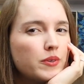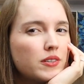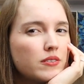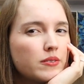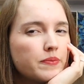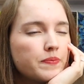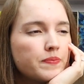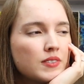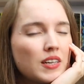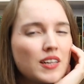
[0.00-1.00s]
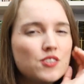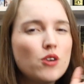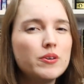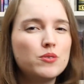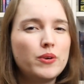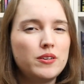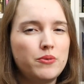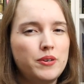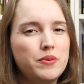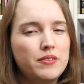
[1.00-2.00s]
with this. Let's go with
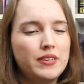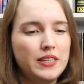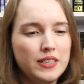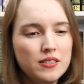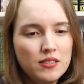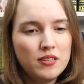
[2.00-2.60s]
2021 release,